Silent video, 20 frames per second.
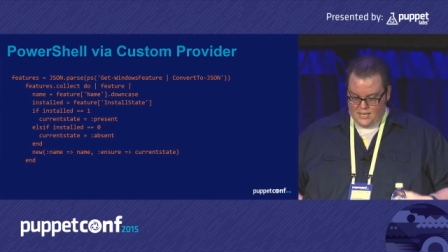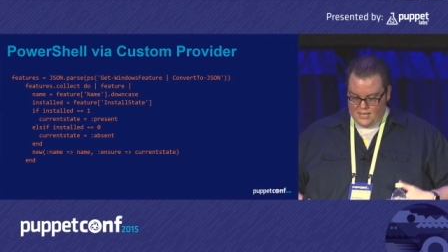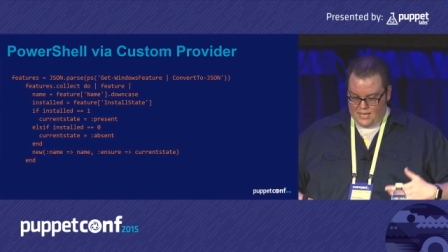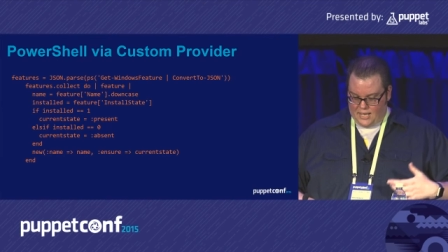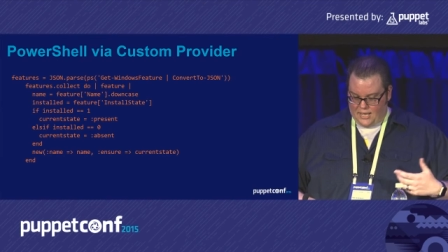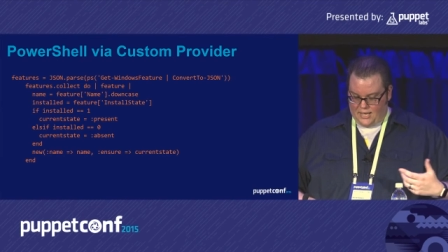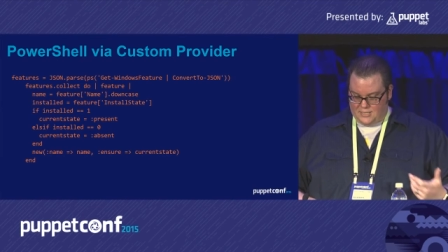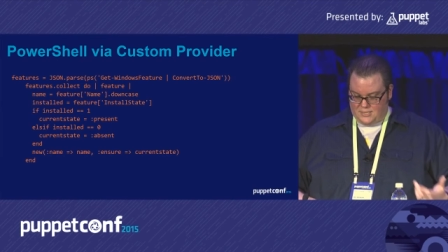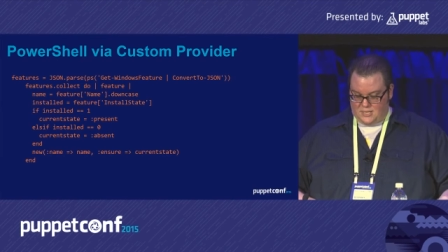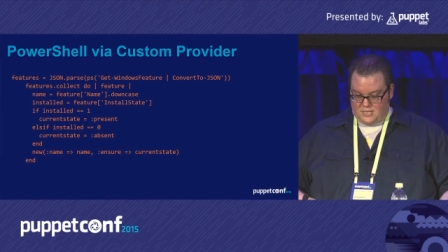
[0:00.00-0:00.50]

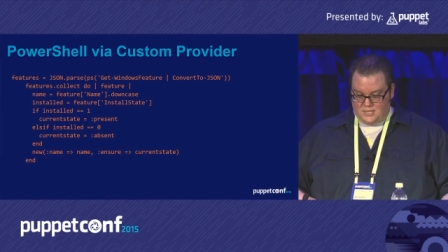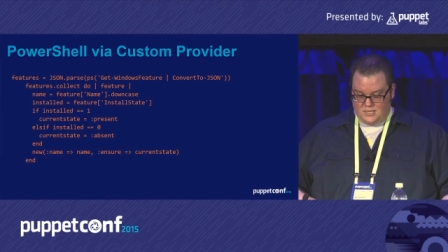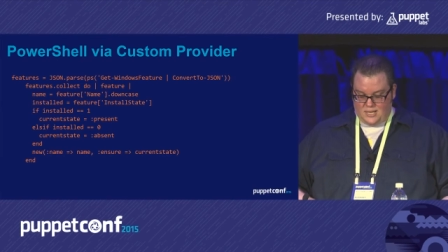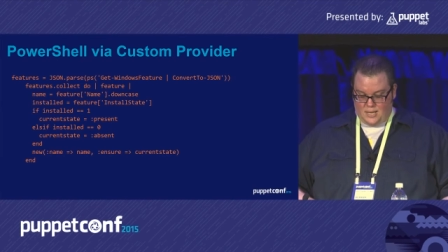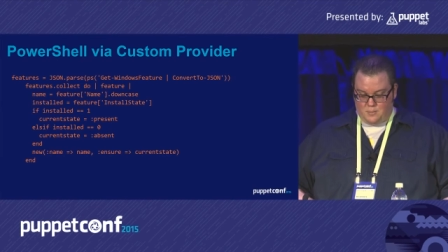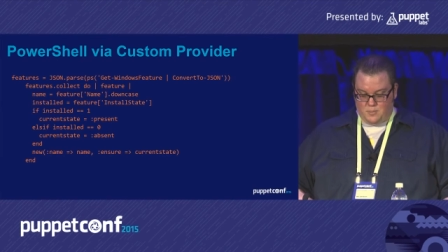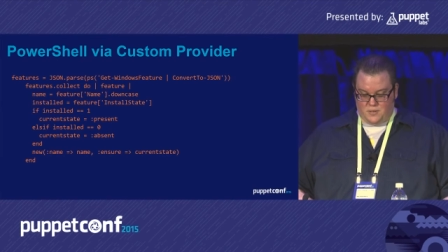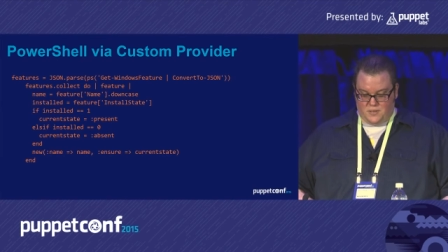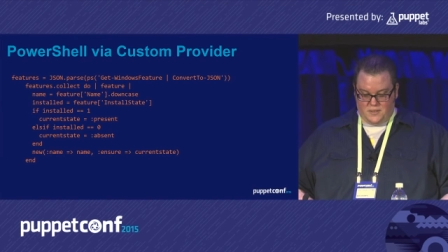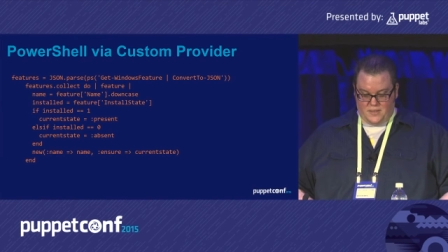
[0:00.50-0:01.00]
Uh, as an
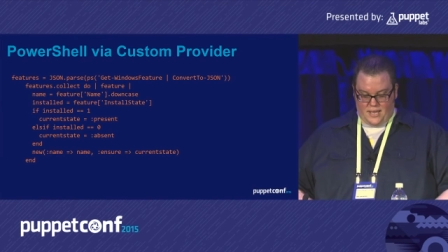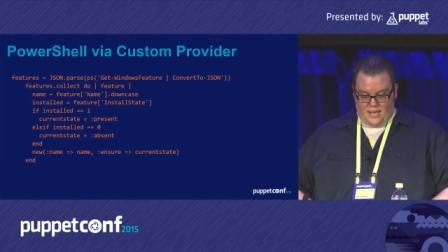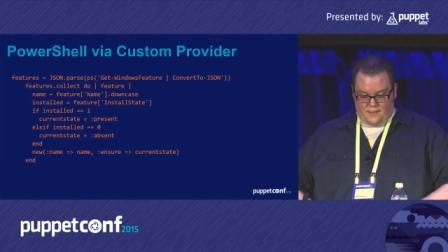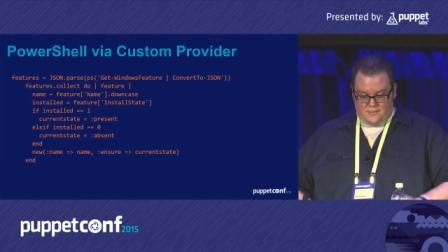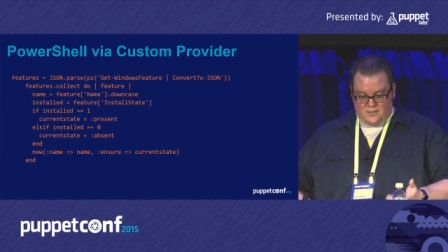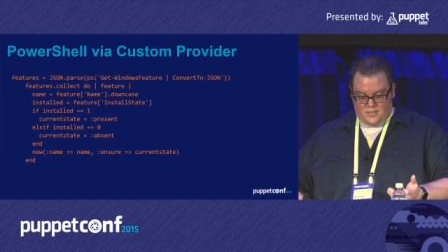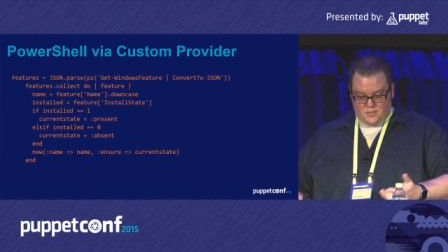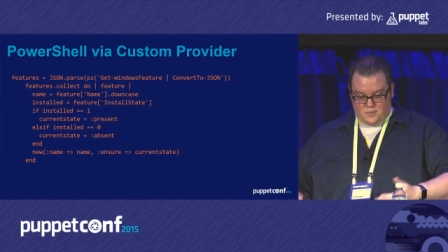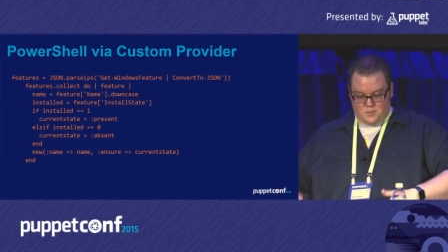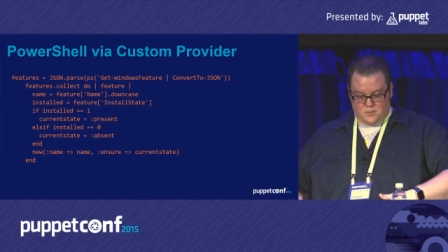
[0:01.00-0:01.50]
example of
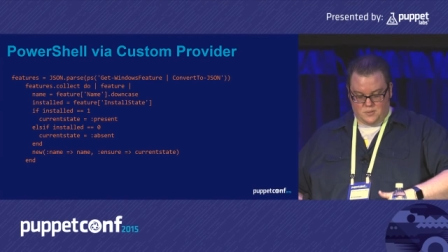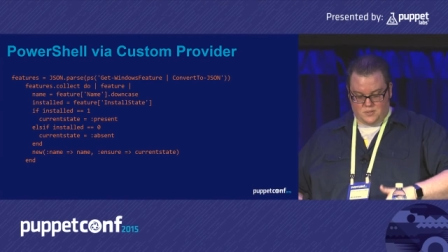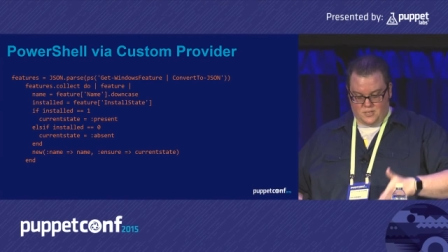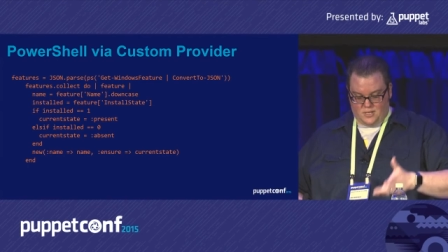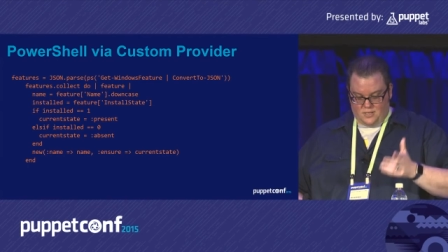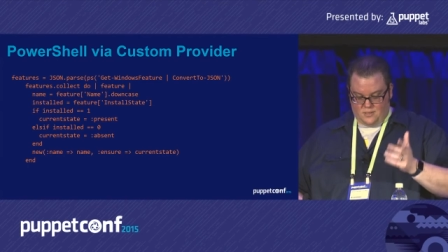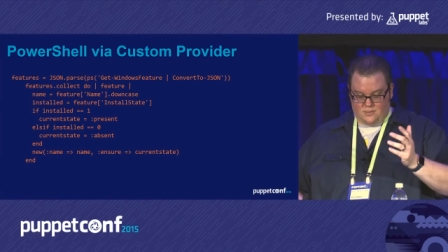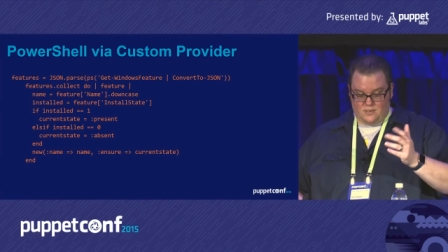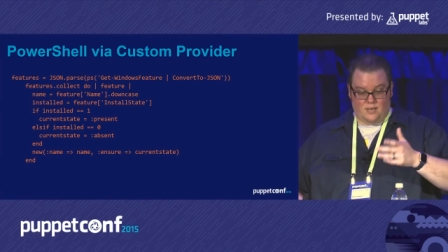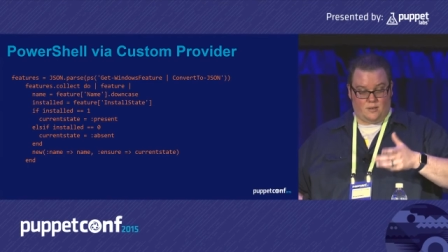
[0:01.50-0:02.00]
that, this was
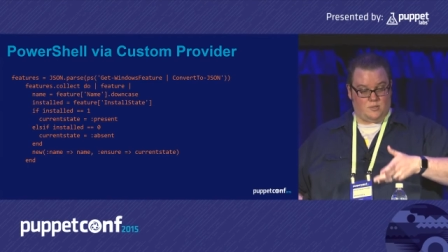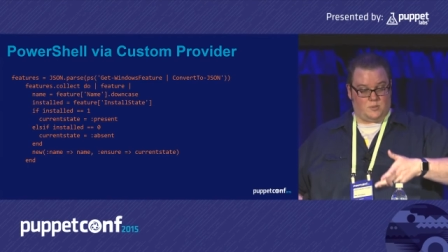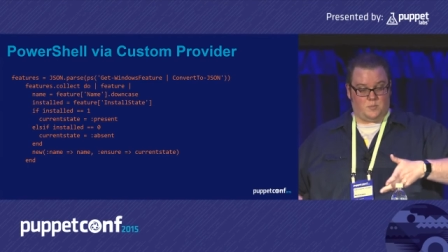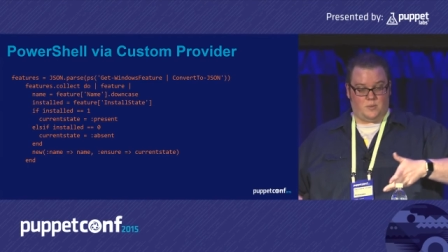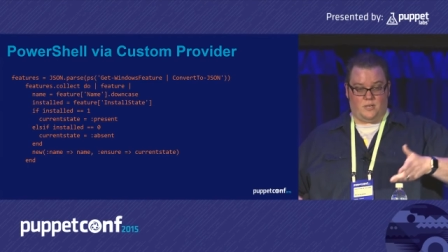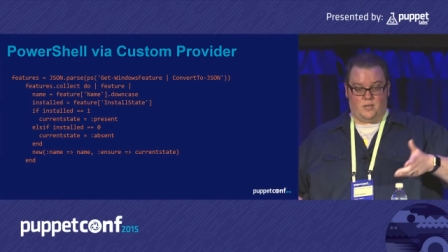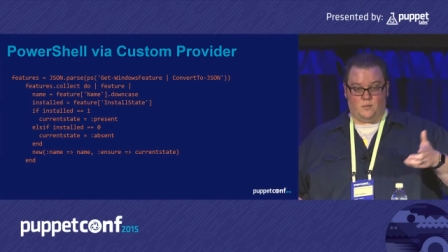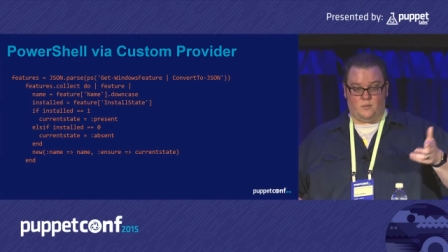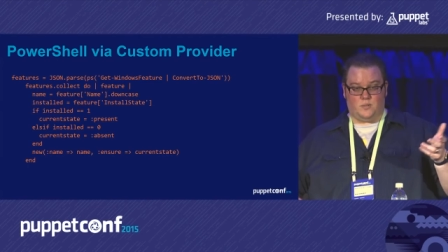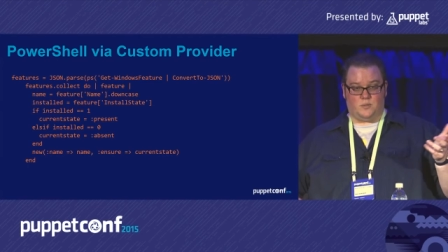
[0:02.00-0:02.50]
like I was
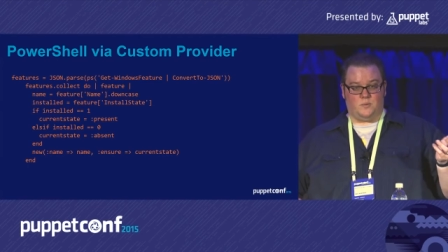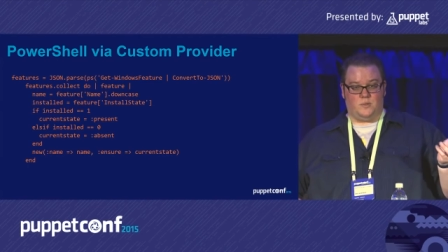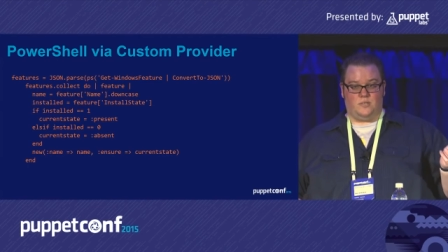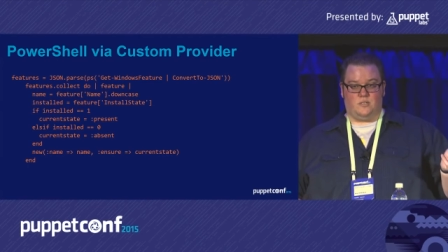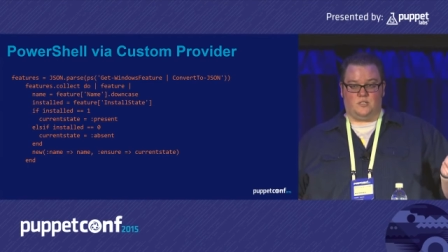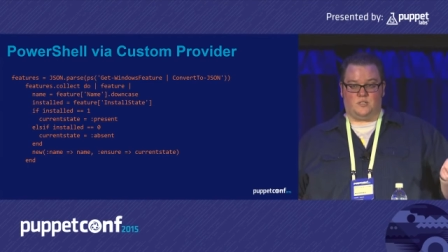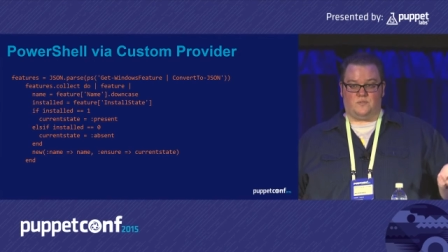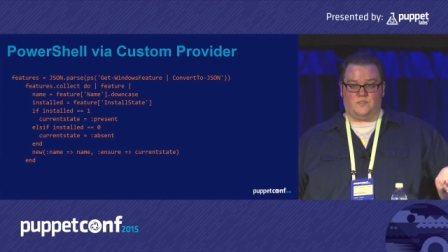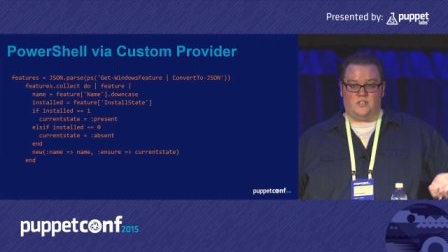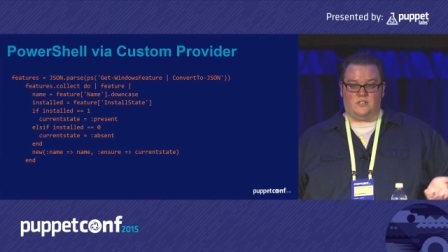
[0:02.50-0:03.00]
playing with
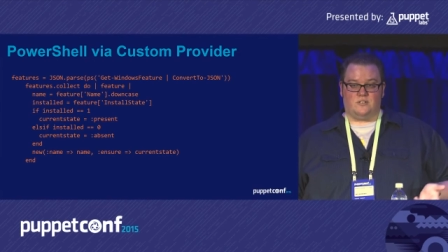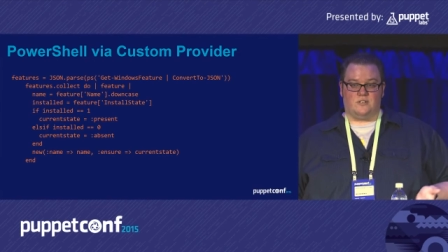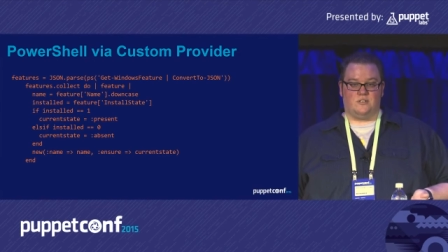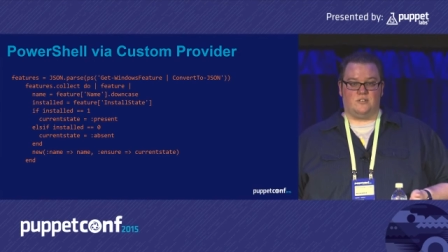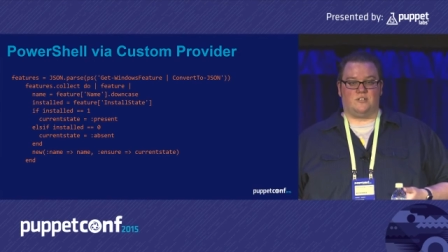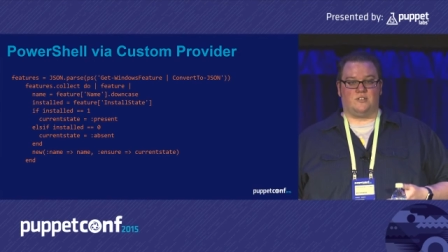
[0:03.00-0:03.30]
Windows Feature,